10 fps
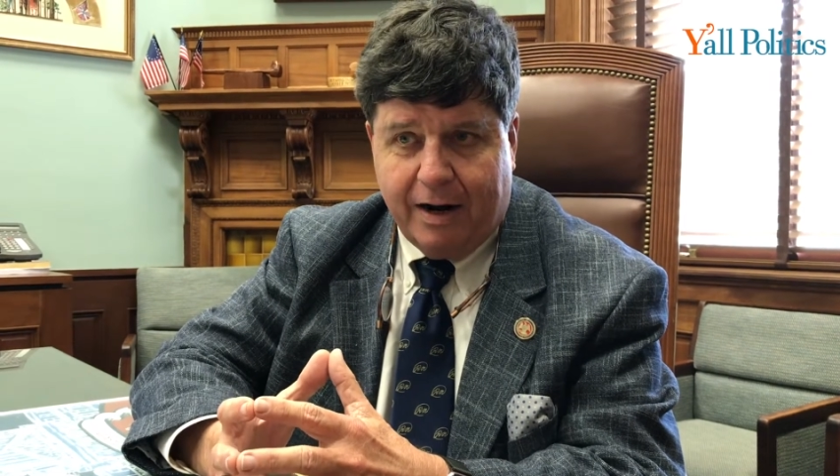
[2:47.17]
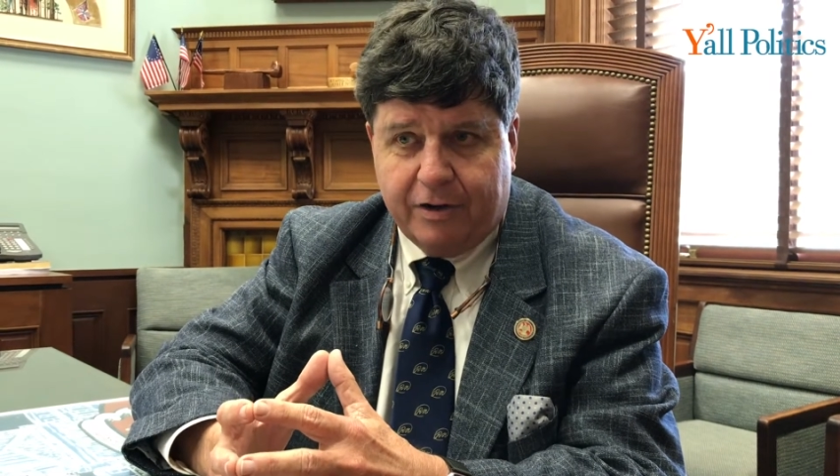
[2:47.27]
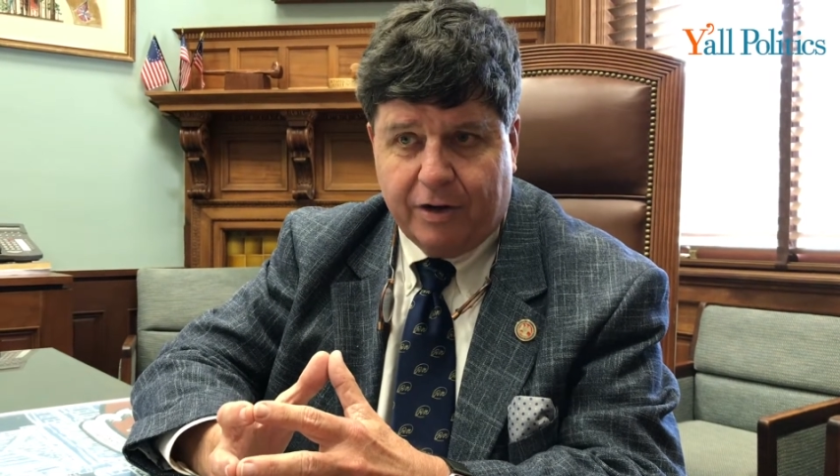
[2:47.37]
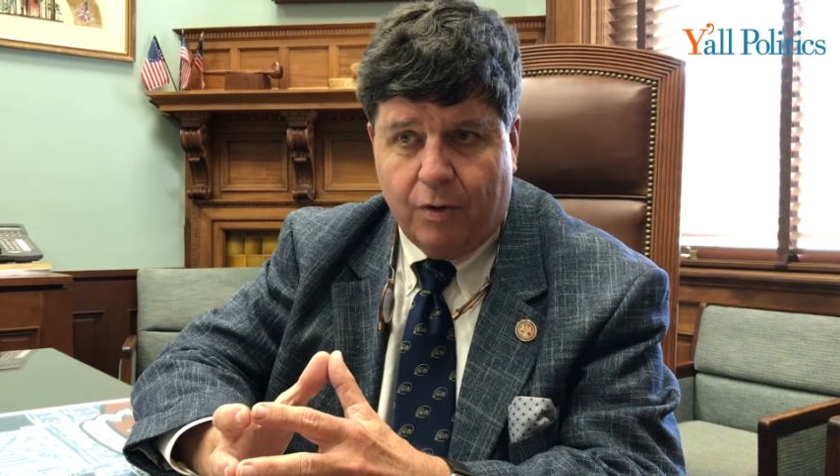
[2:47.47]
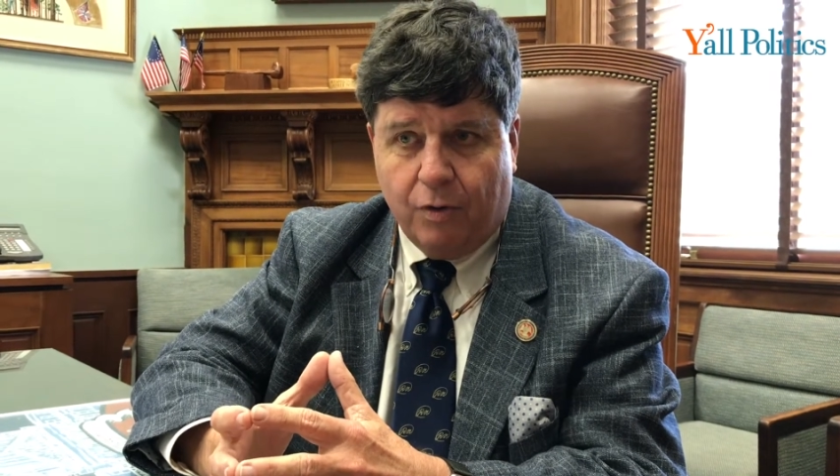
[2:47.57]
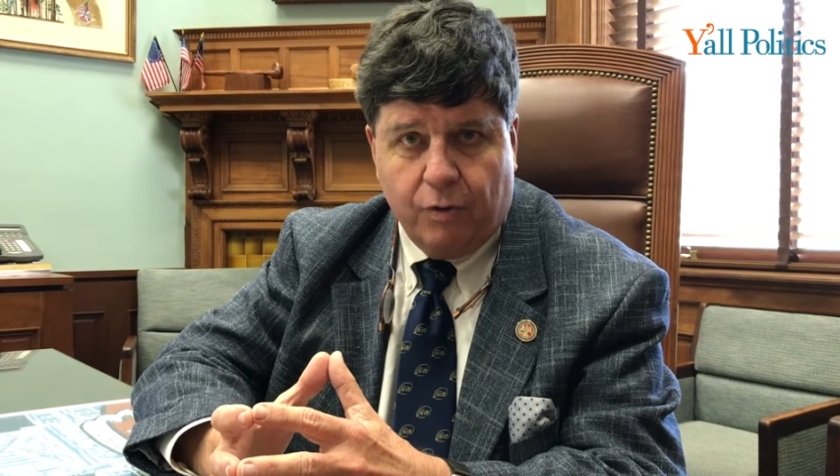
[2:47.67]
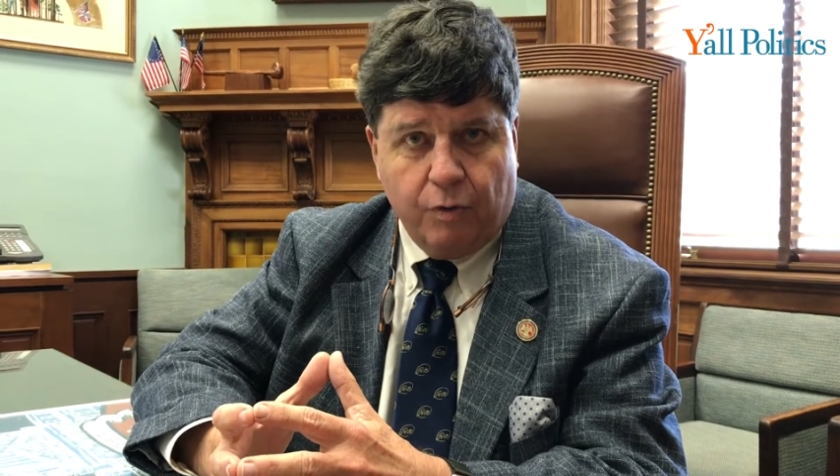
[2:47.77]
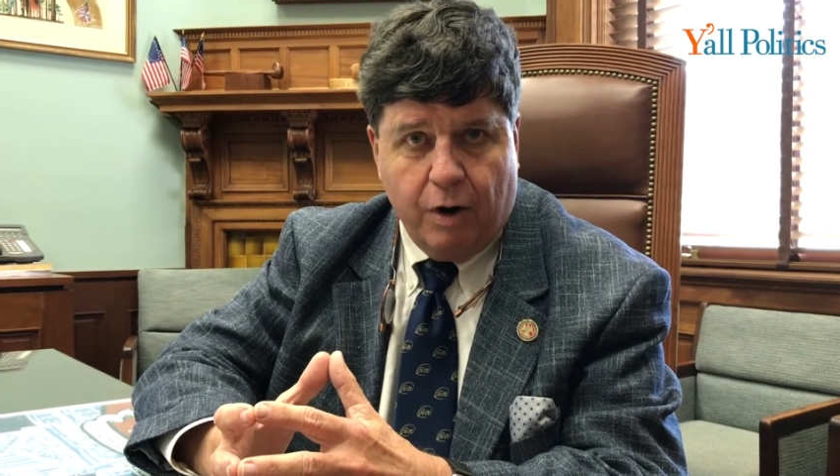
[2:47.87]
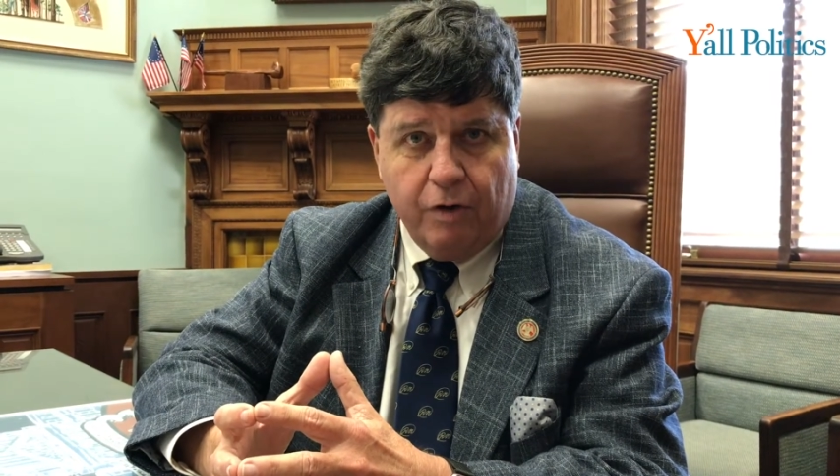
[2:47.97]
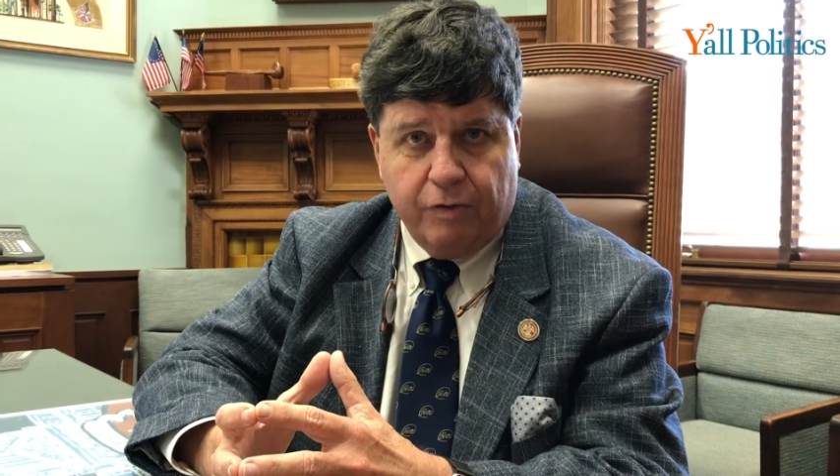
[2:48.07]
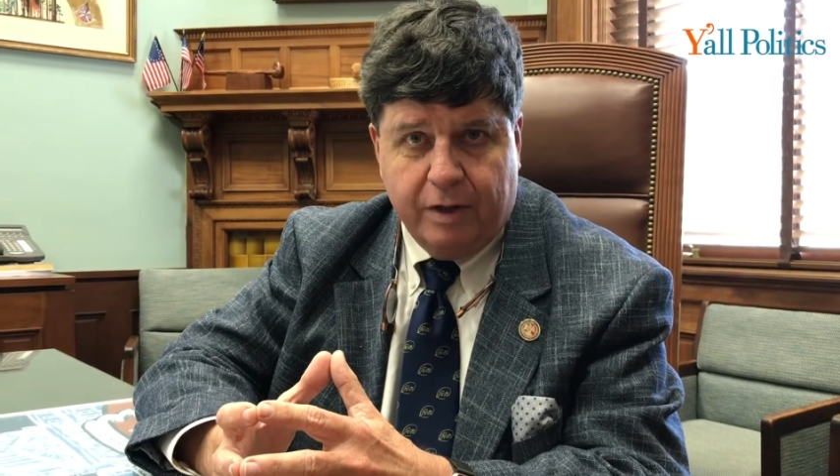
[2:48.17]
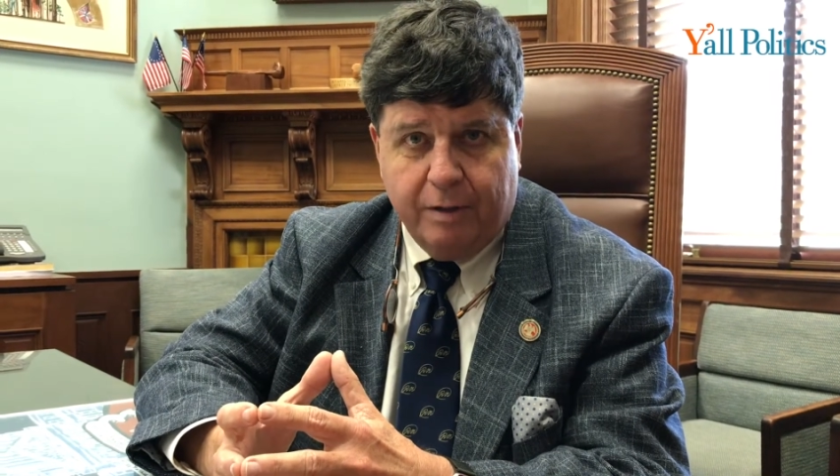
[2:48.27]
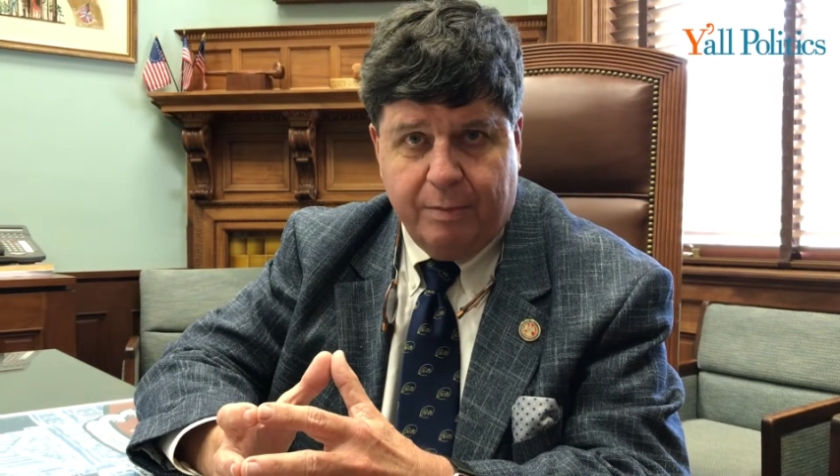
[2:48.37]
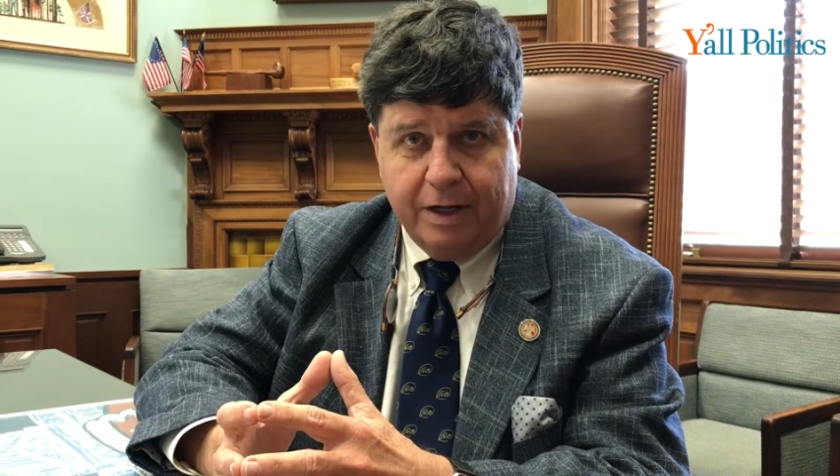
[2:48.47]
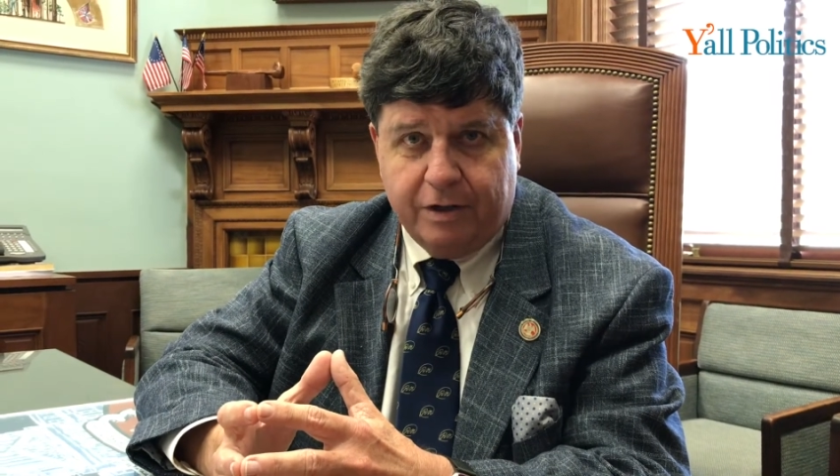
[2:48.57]
Our total growth in
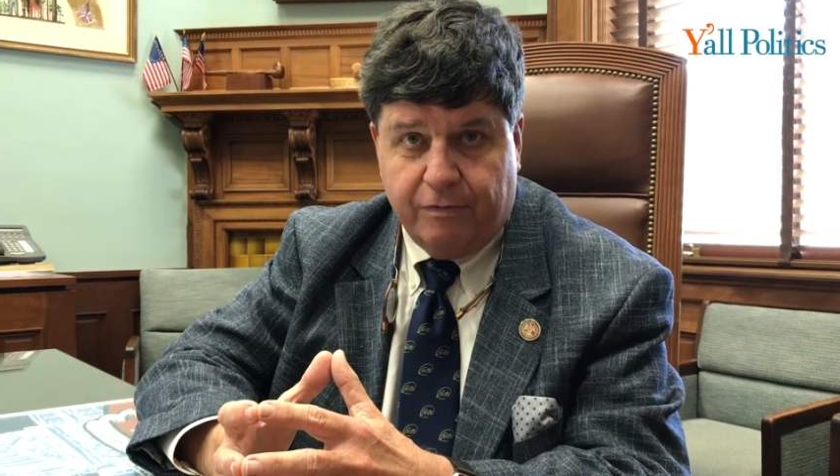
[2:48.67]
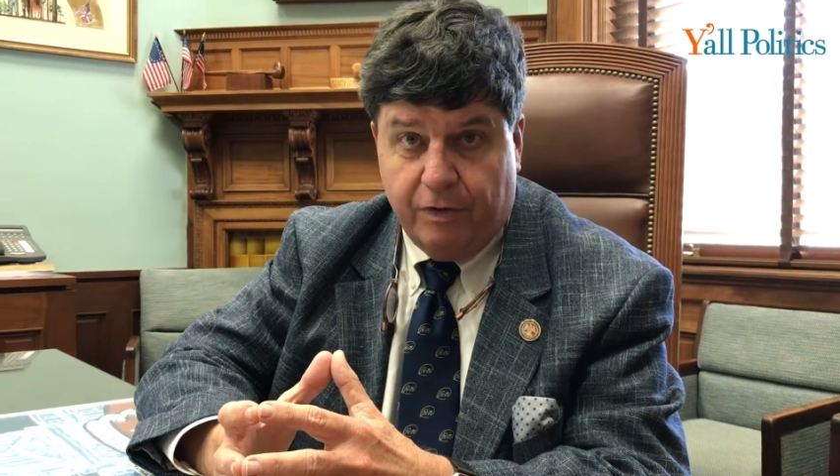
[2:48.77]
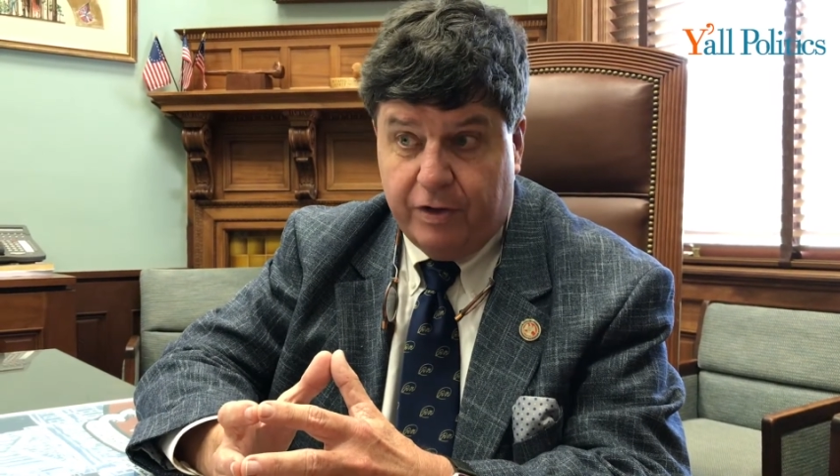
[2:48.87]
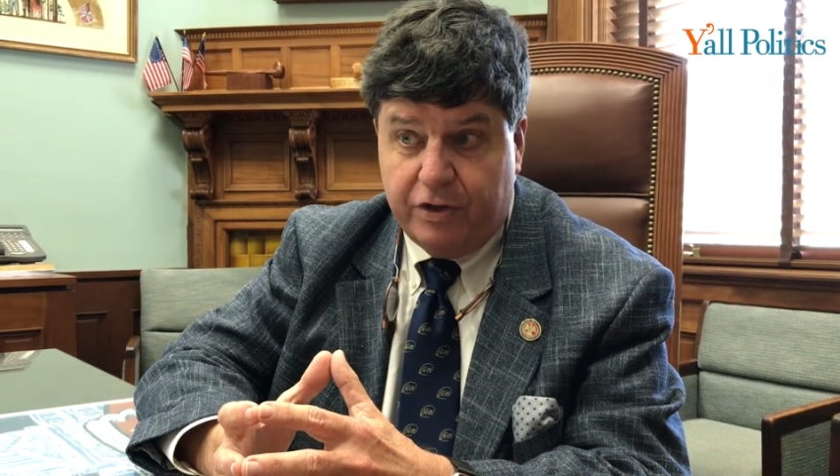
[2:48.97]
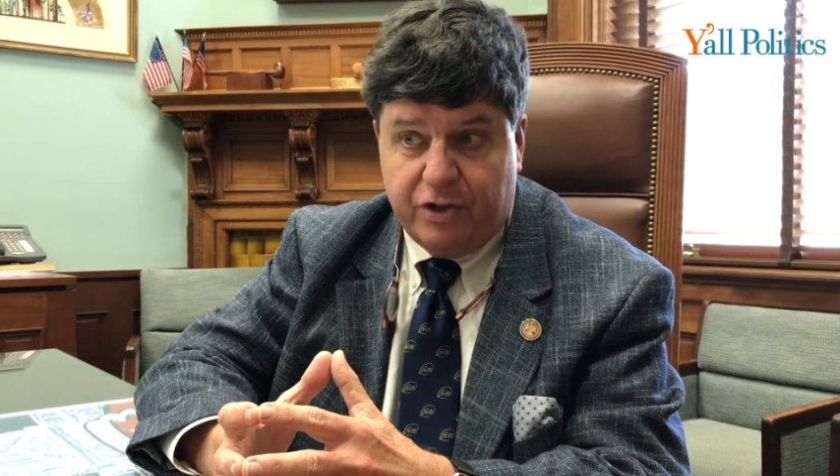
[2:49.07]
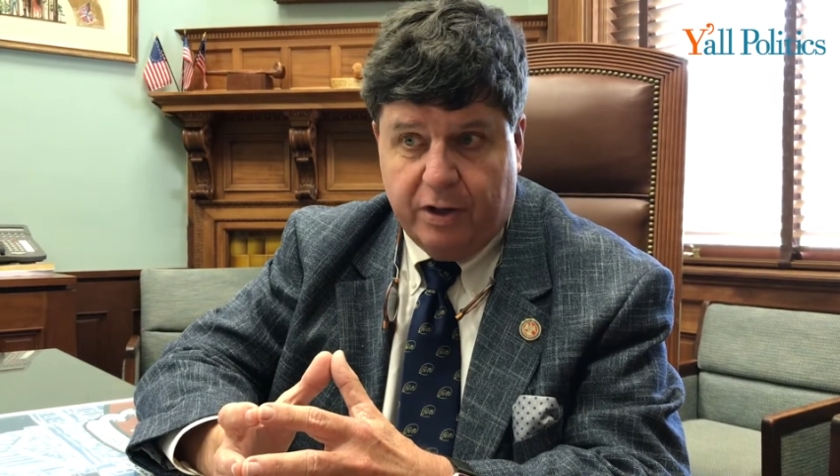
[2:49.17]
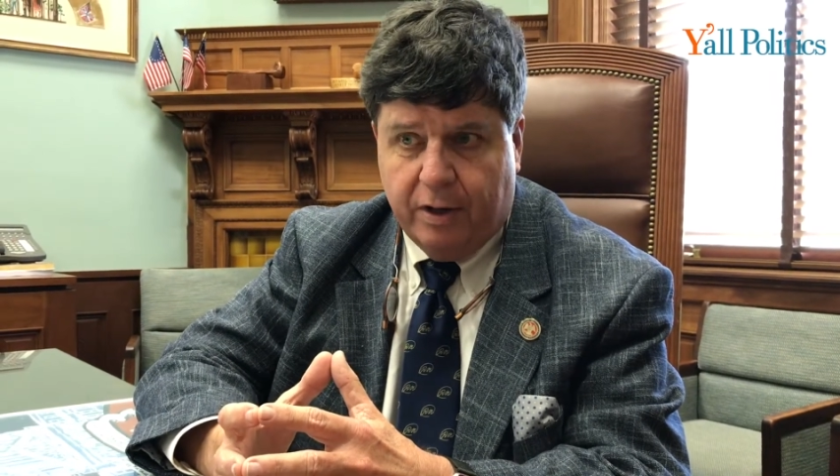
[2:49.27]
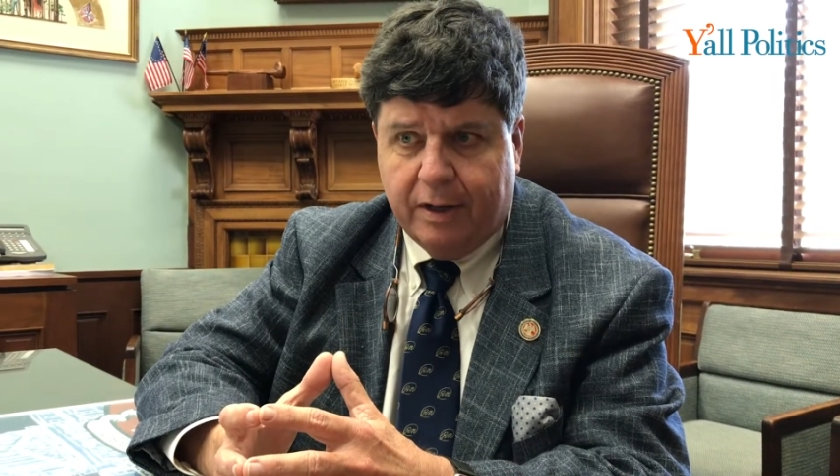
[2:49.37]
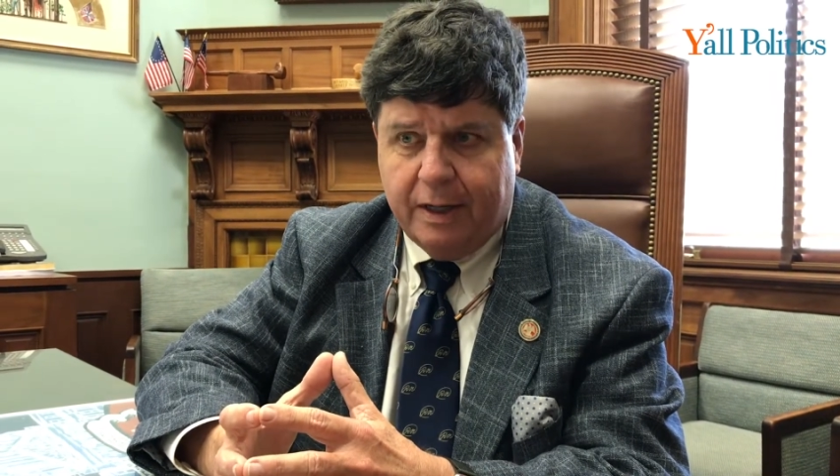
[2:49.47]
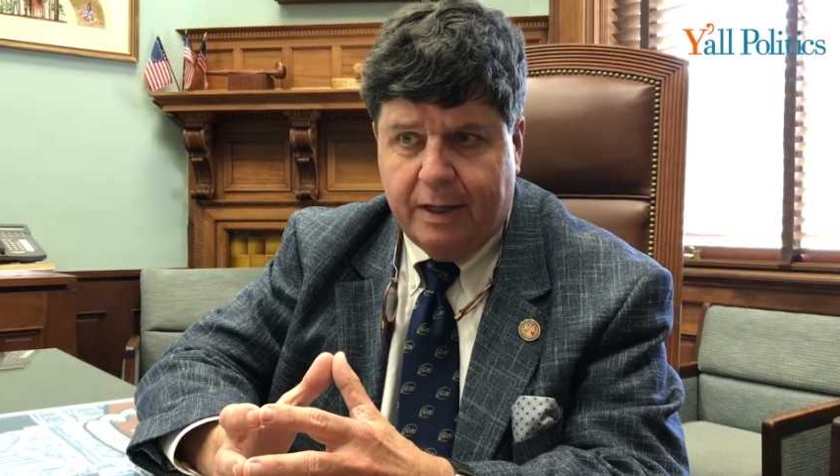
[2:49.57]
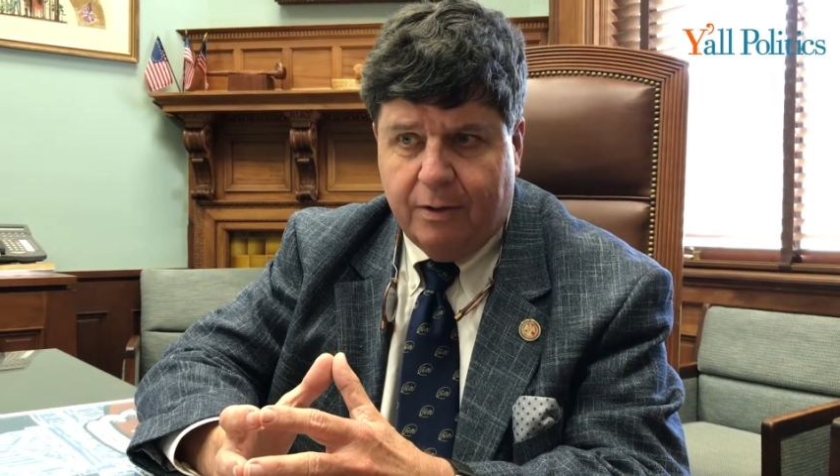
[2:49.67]
the budget for this year